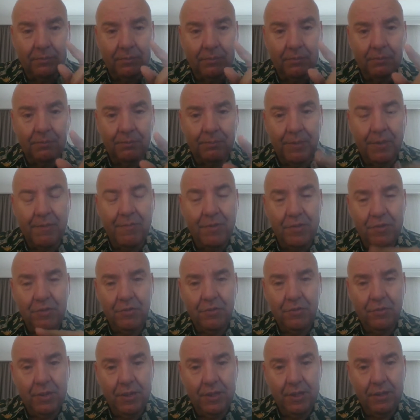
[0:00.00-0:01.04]
previous
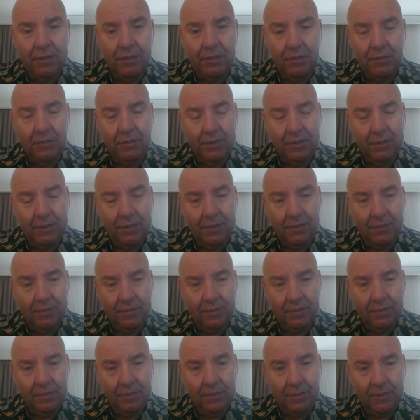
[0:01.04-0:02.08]
to the
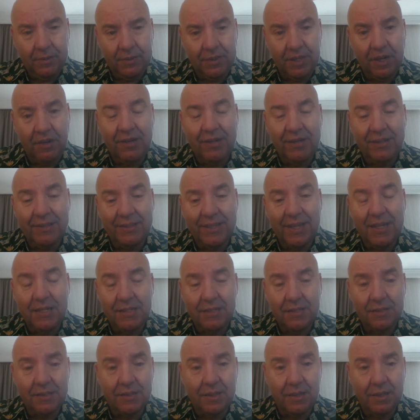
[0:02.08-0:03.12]
Extraordinary
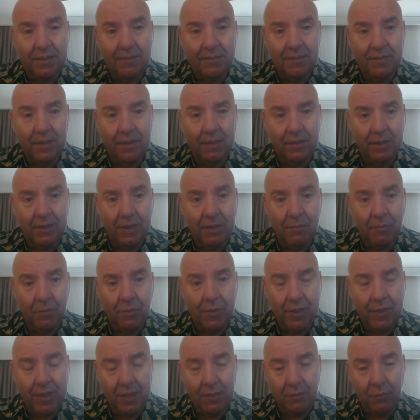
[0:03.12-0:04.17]
Tales, the movie
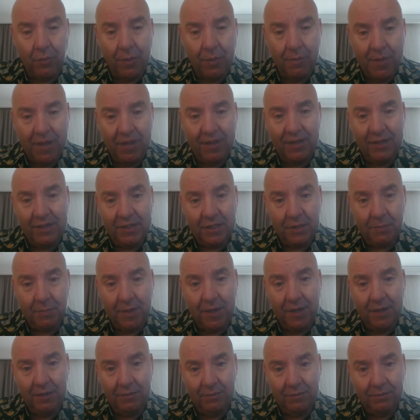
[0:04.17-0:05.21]
that we made in
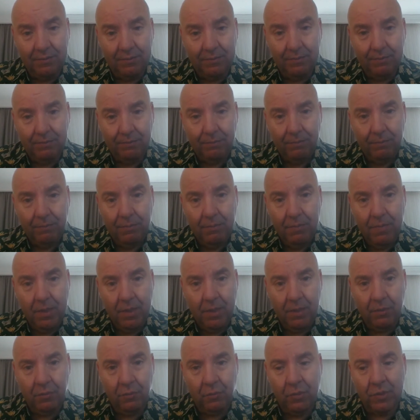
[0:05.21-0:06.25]
Spain
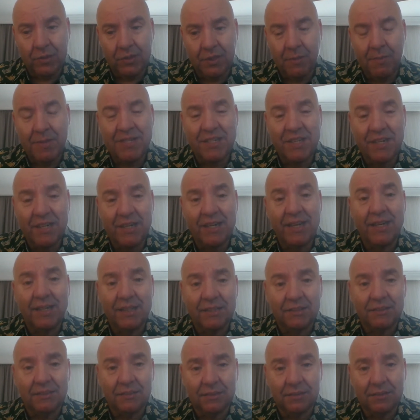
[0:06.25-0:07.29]
was the Missing
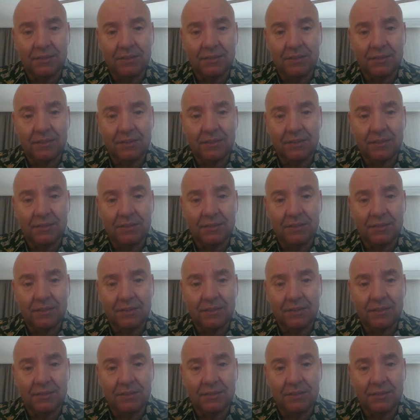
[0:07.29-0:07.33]
Links.